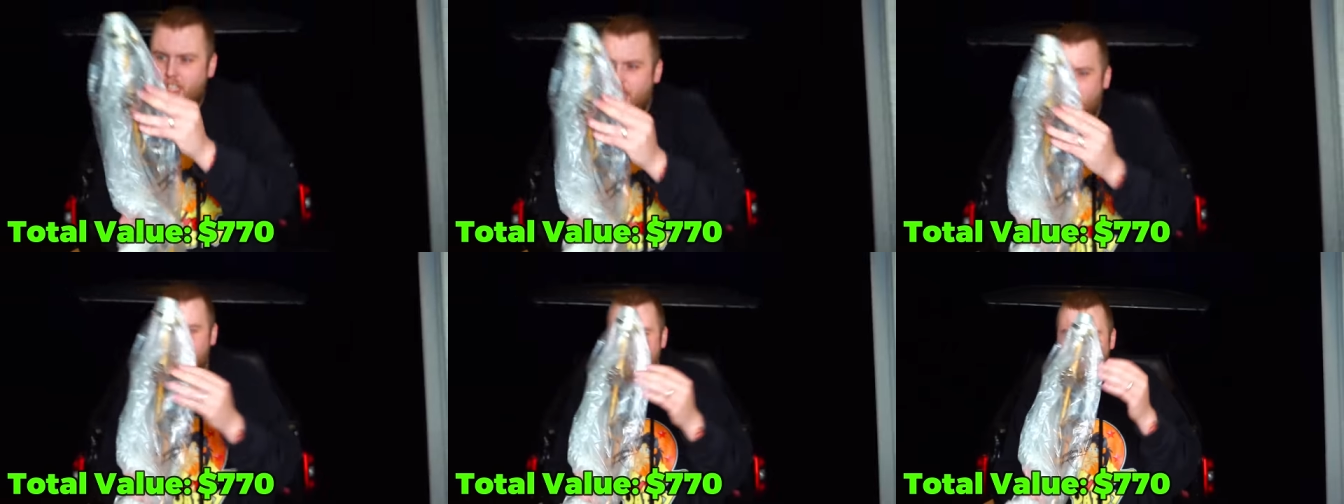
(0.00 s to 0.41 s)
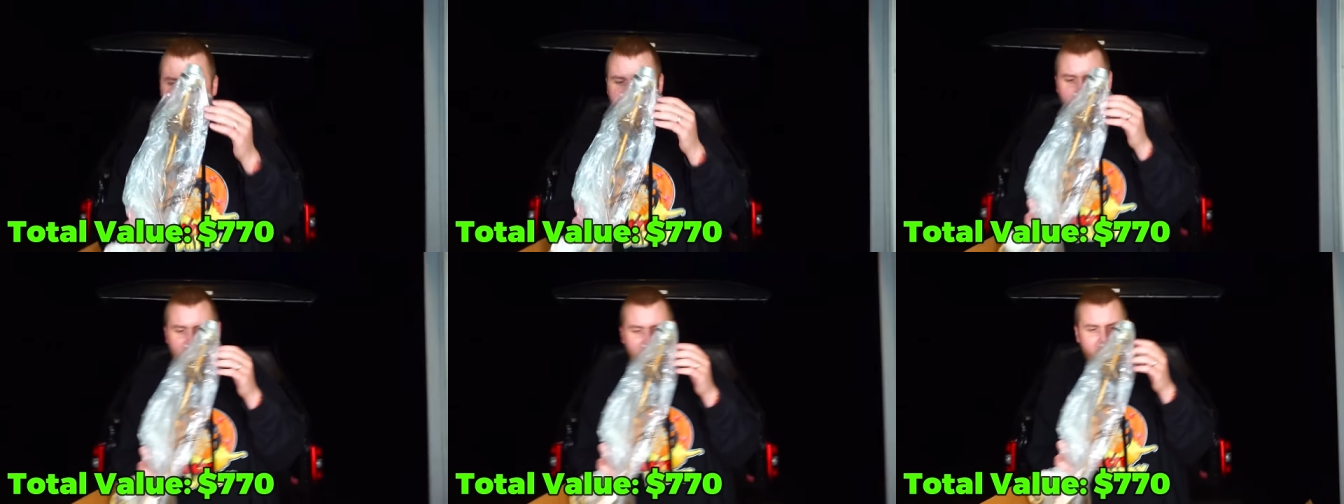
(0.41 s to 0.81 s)
I don't
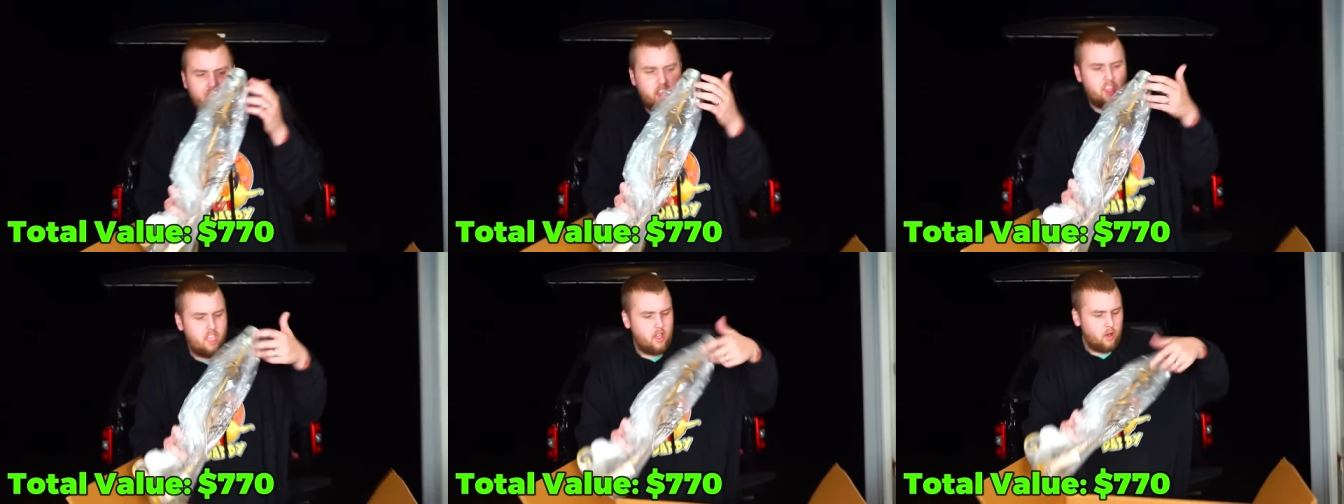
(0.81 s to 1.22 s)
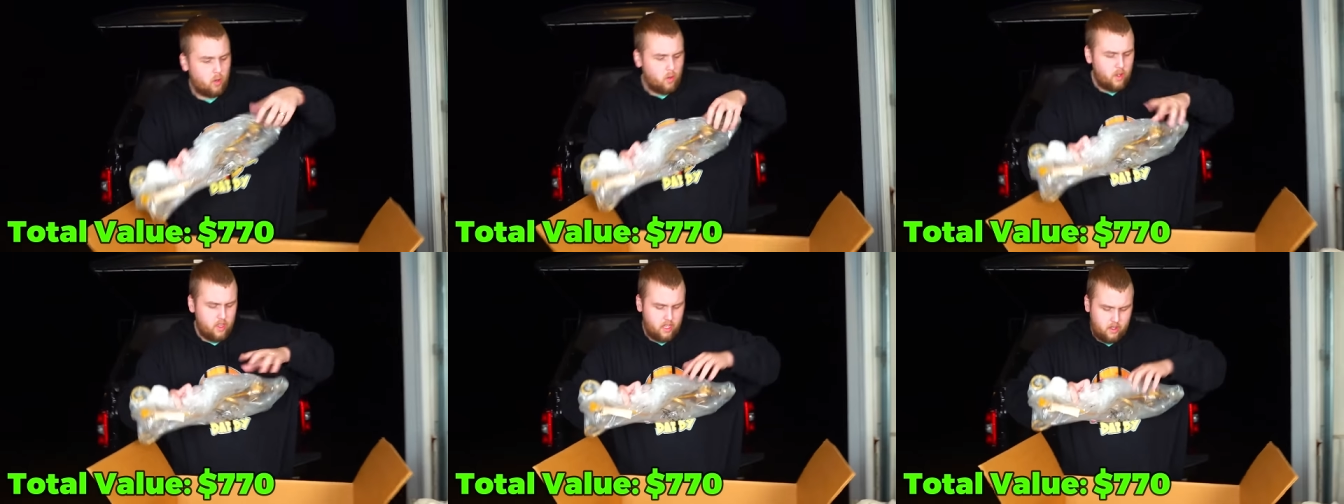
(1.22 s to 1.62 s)
see anything
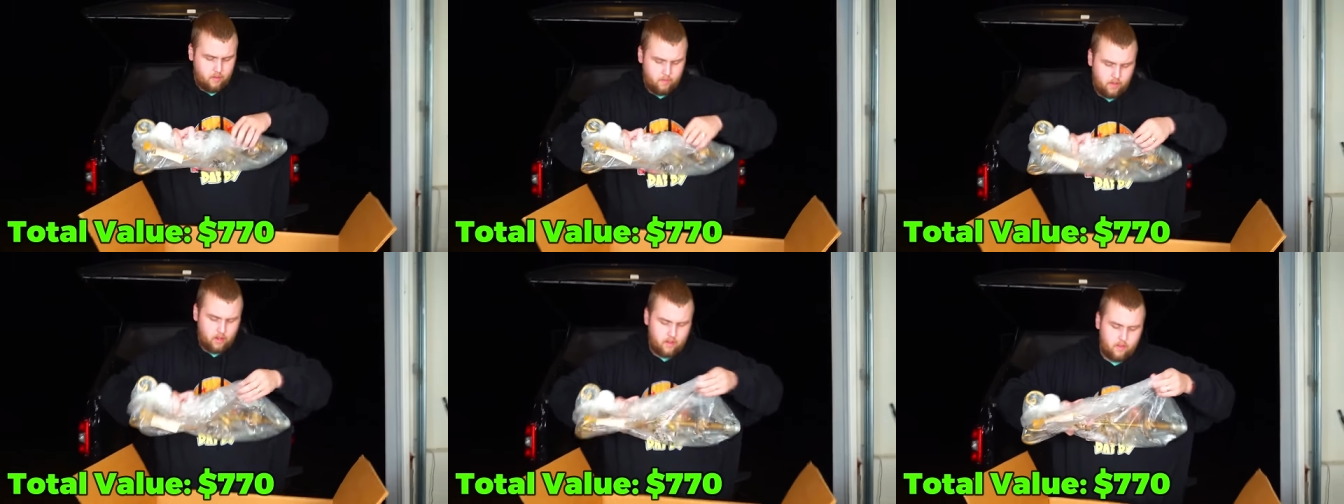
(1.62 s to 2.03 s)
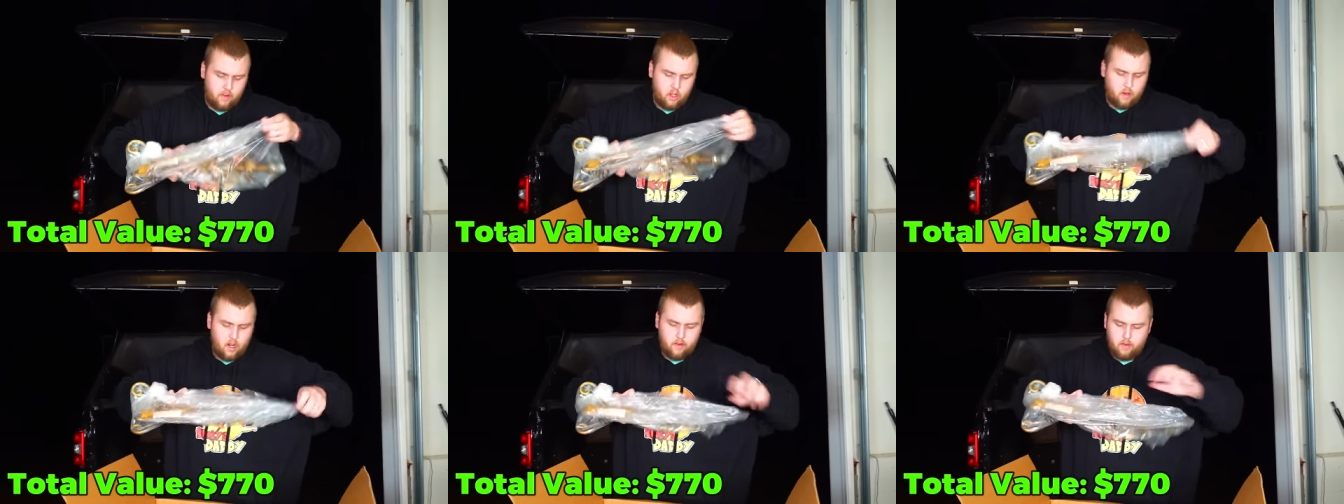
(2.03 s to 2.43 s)
on them. I don't even
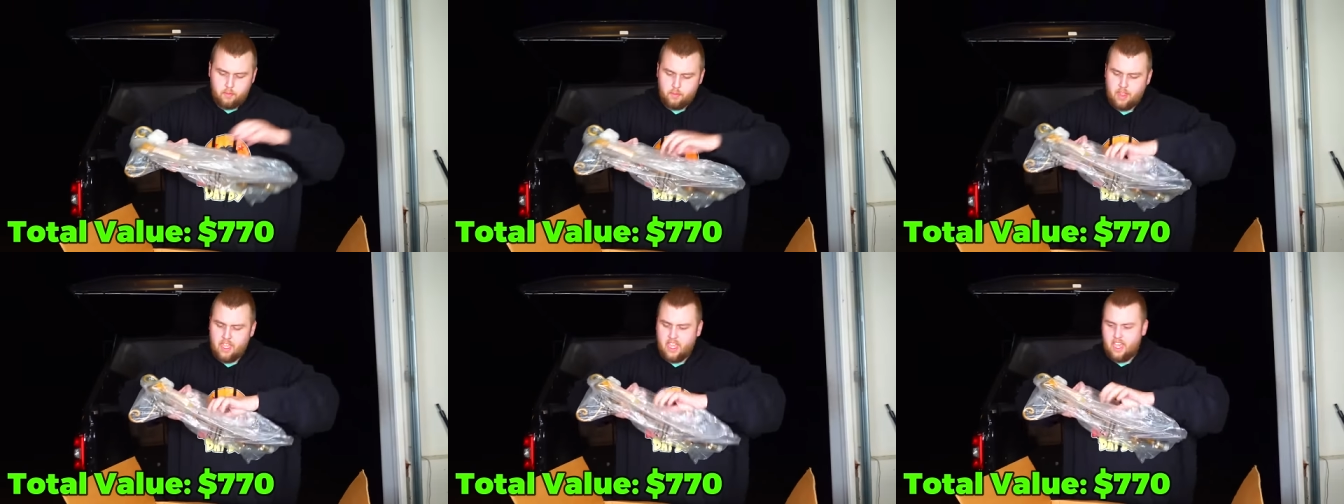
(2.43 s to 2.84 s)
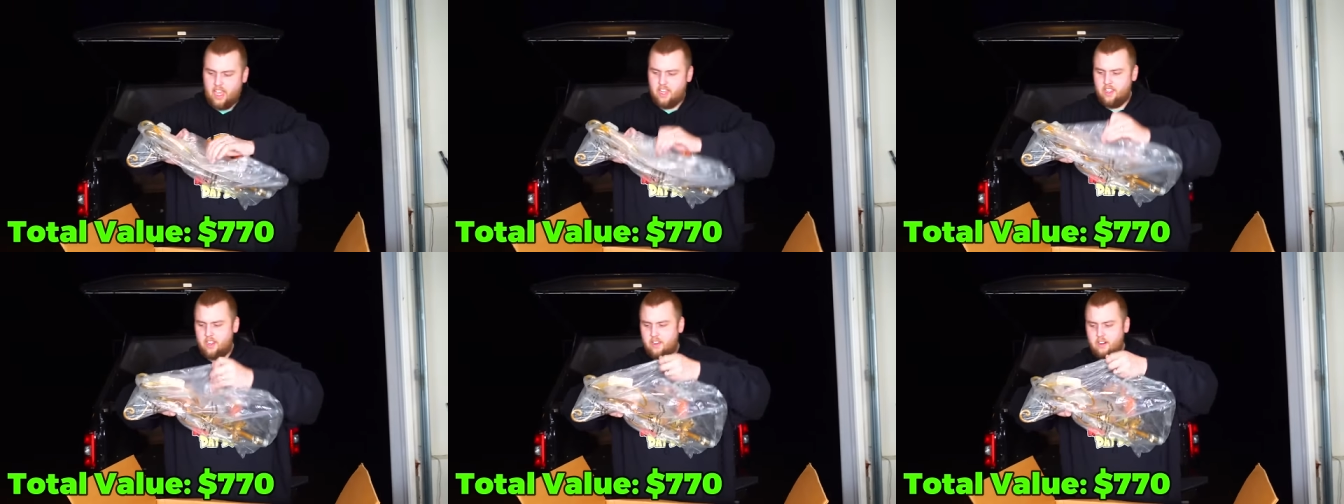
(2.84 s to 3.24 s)
know where it would be at,
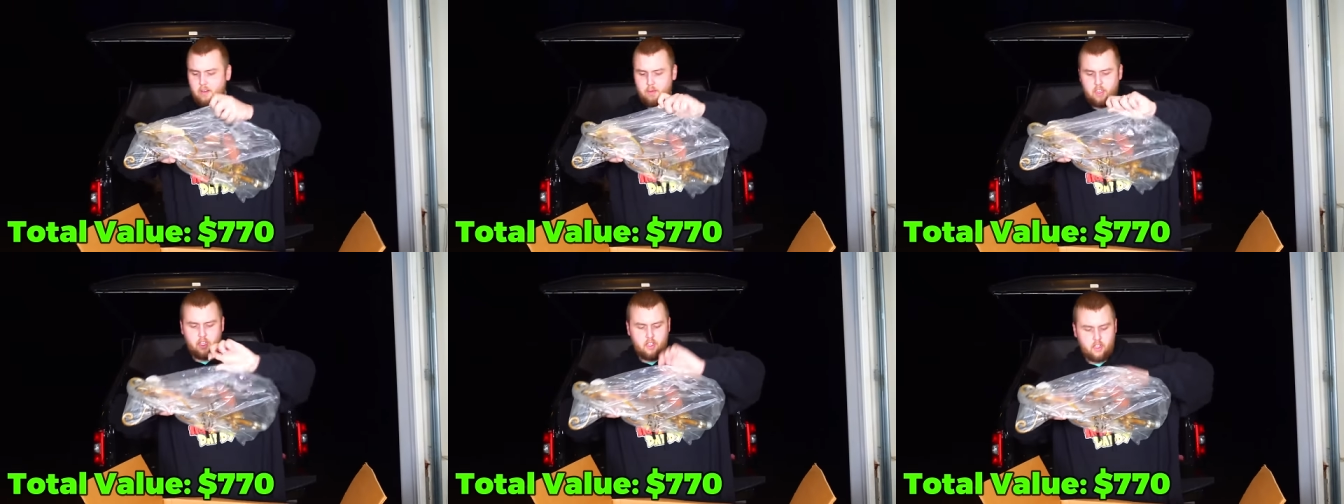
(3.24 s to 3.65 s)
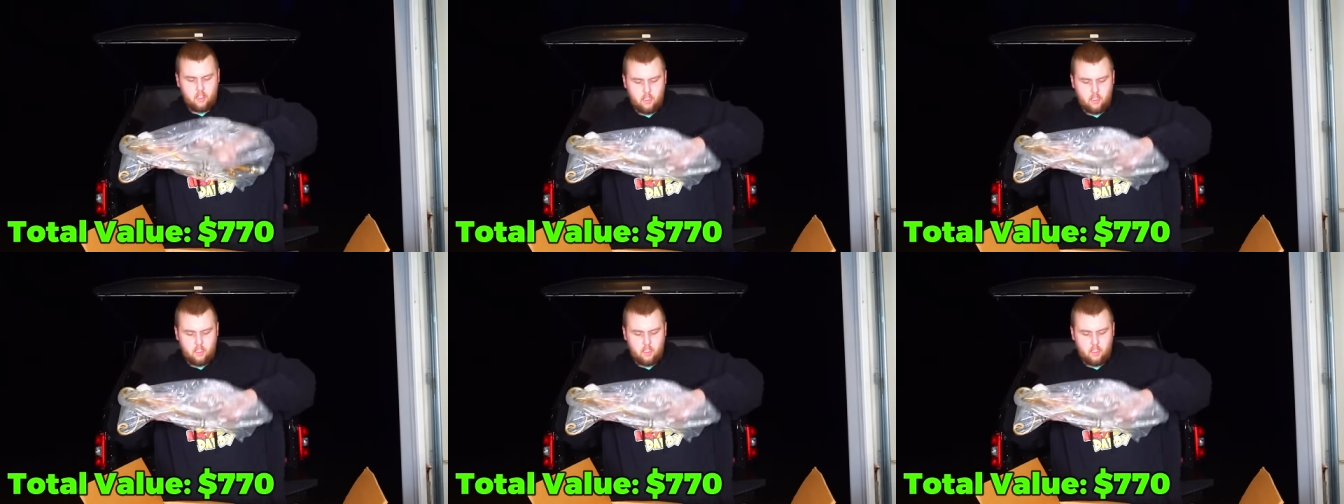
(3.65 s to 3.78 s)
you know what I mean?